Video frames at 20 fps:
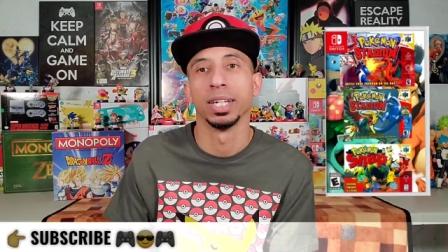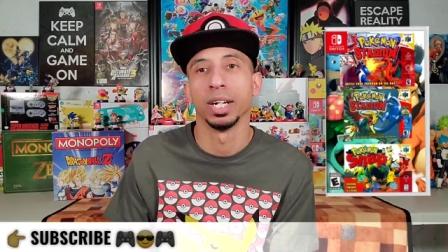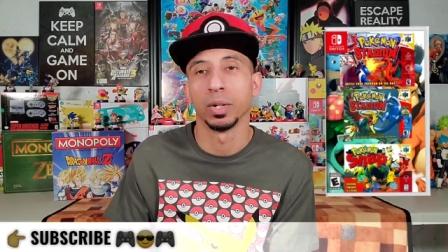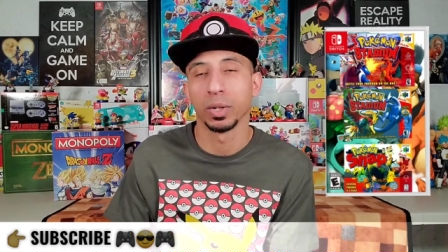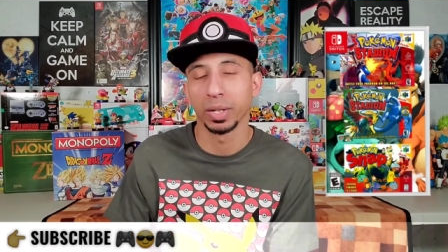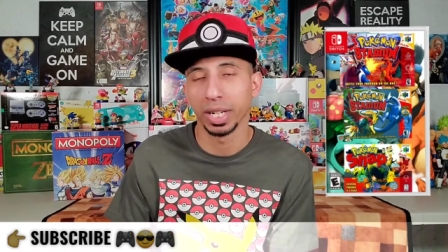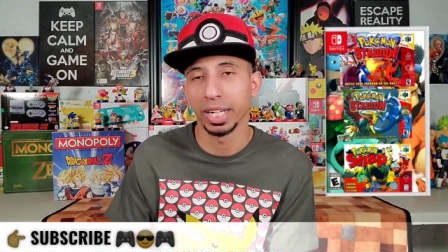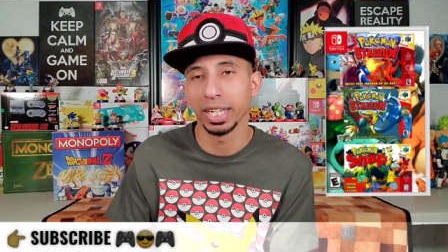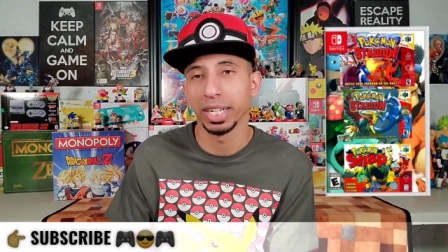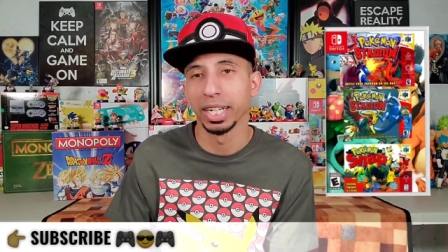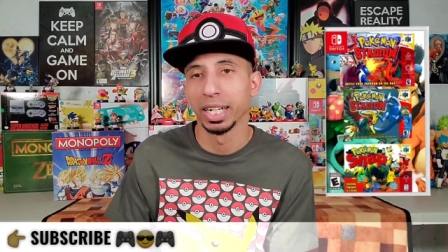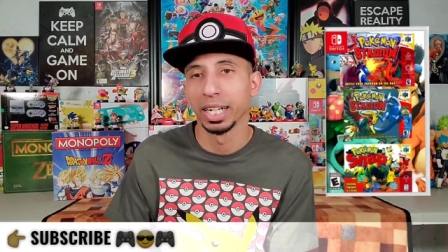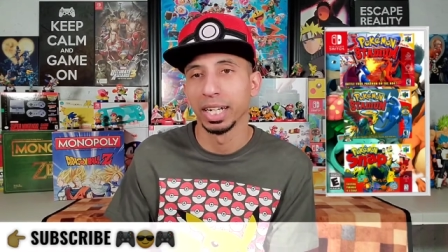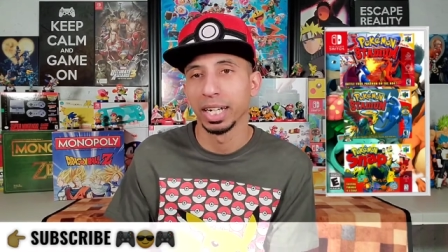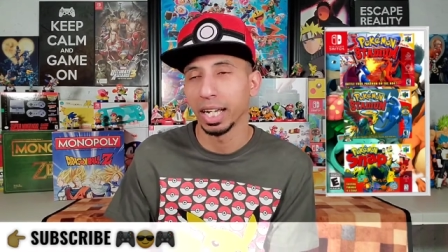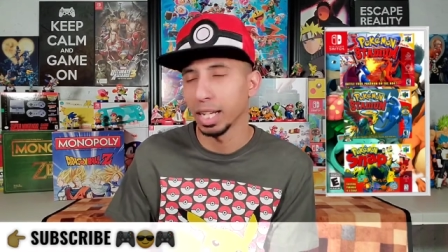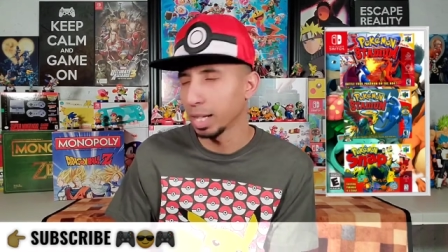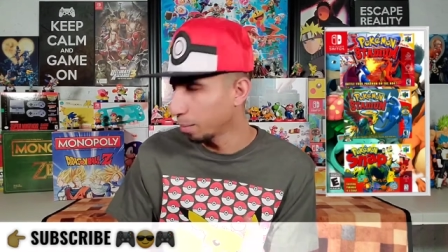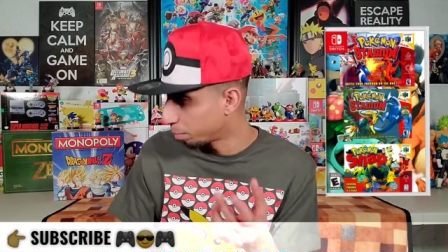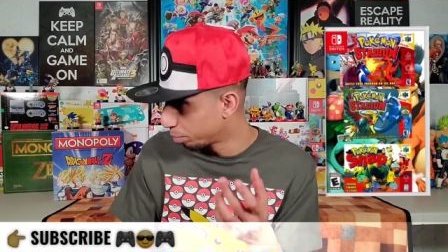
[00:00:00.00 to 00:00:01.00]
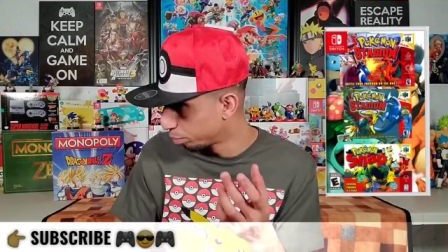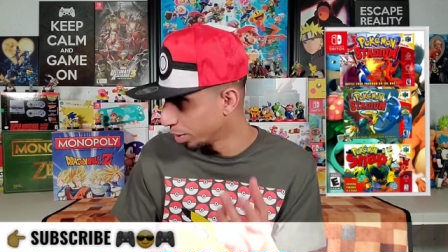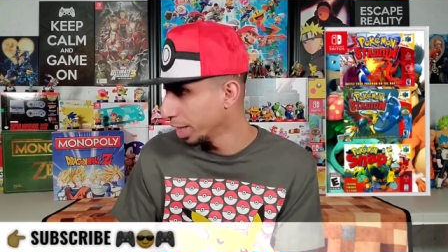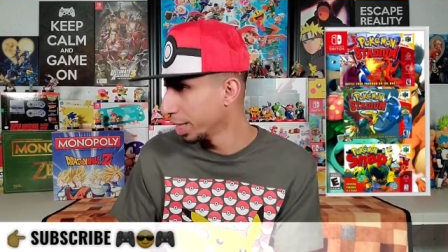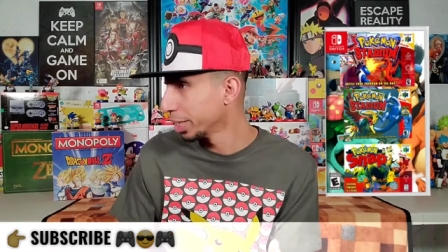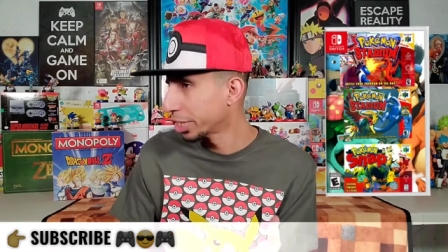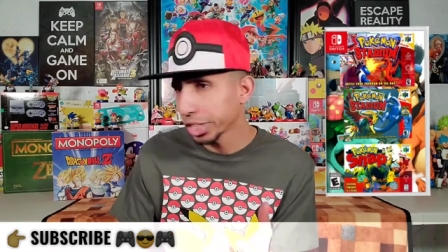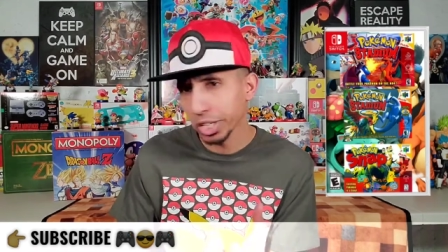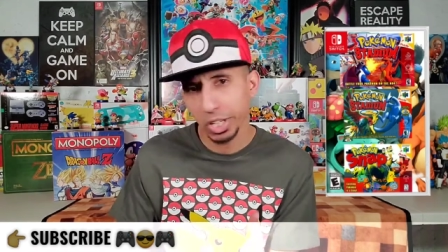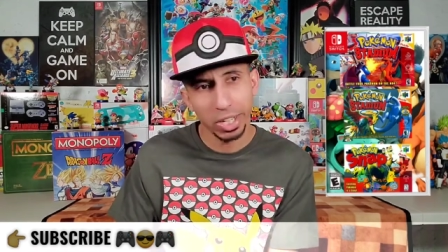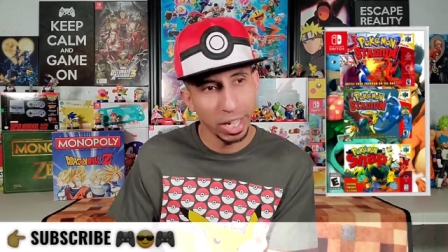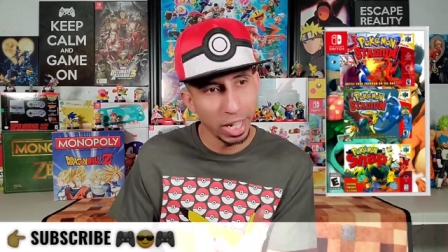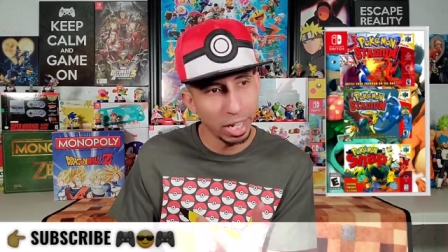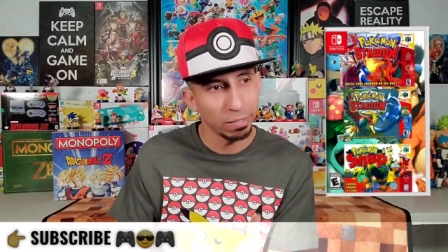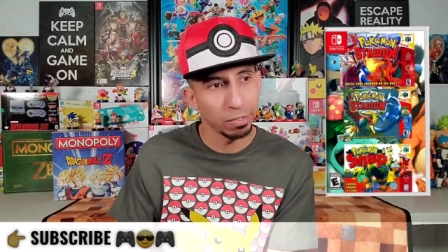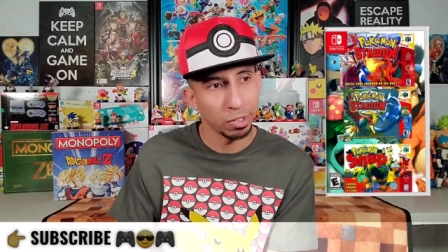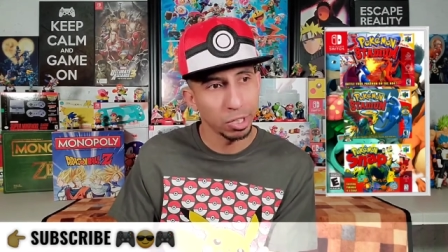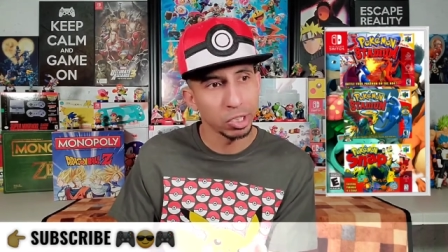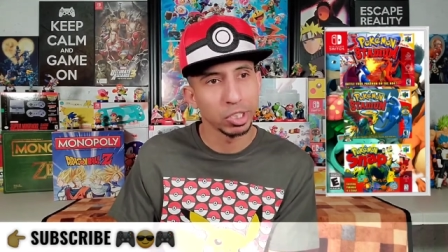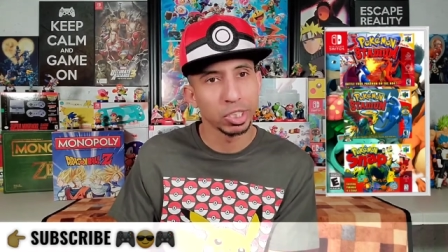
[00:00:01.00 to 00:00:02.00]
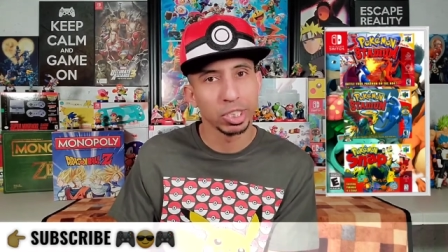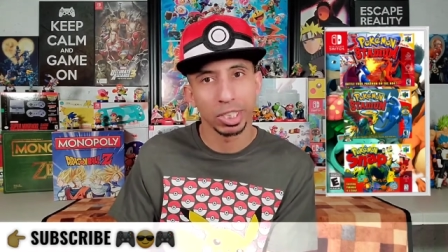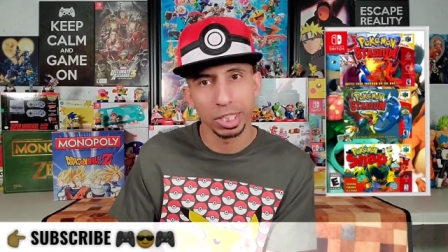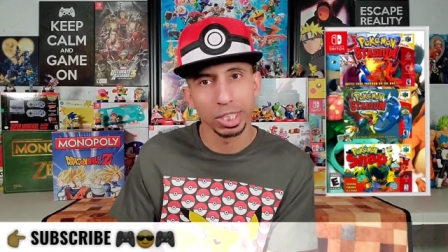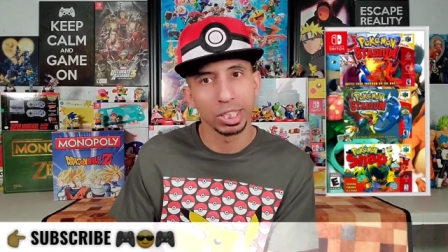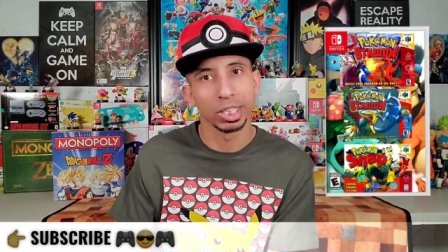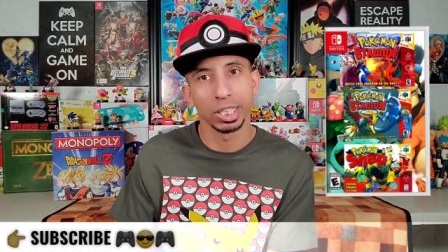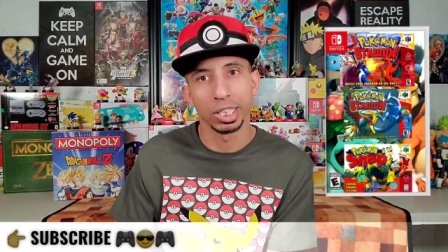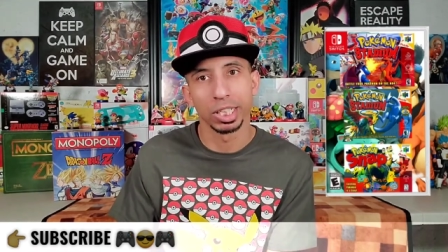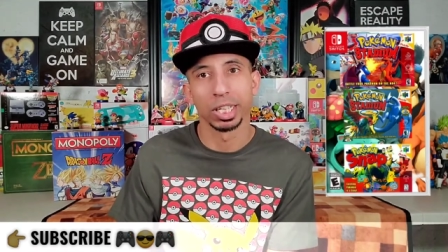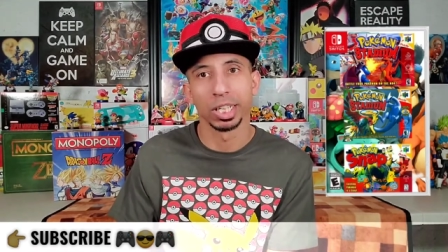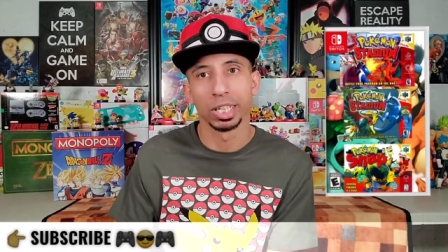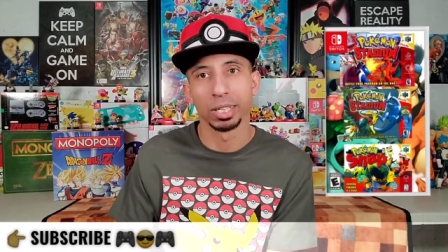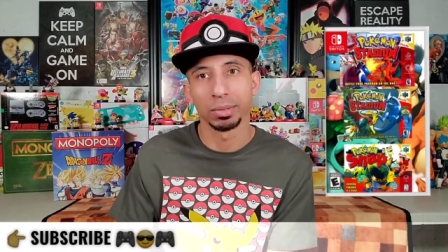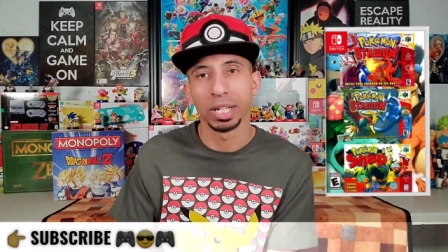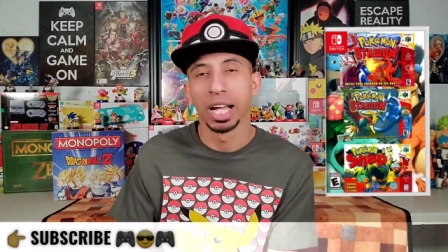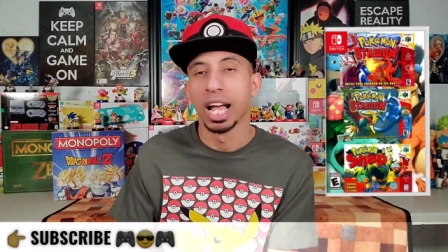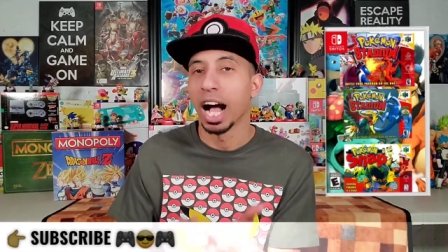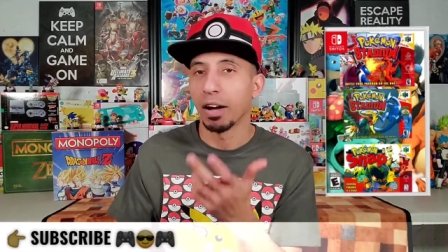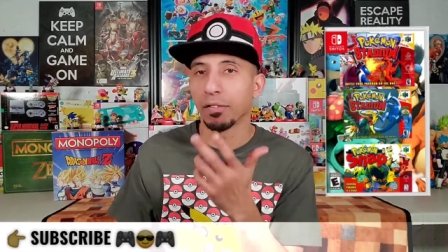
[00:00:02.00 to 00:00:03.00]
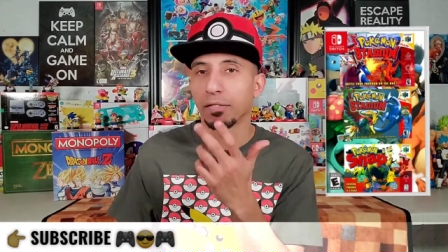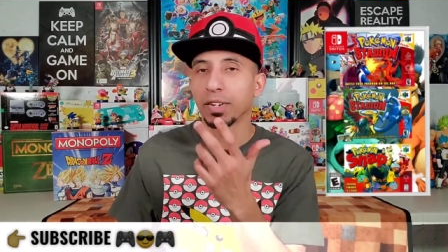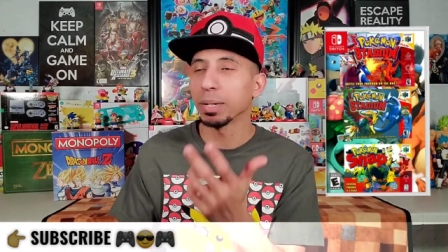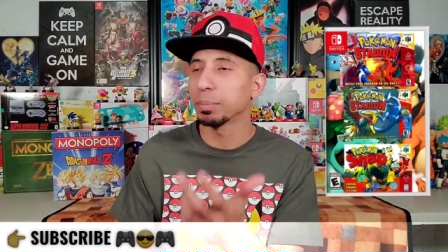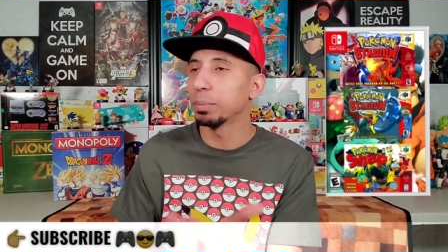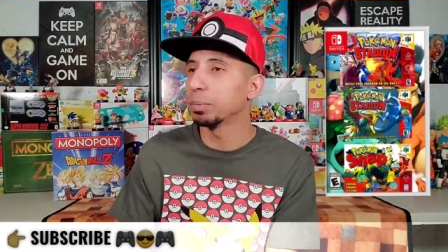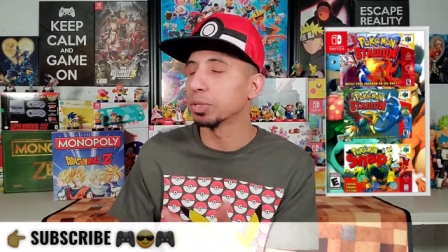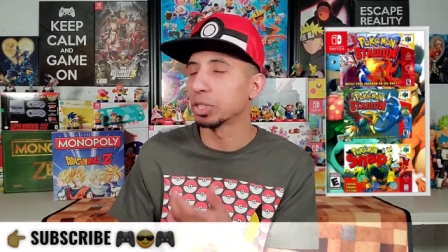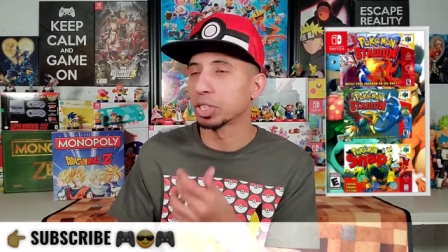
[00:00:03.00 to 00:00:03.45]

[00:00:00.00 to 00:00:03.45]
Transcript: Okay, and I'm pretty sure the anniversary is this year. You know I feel like people are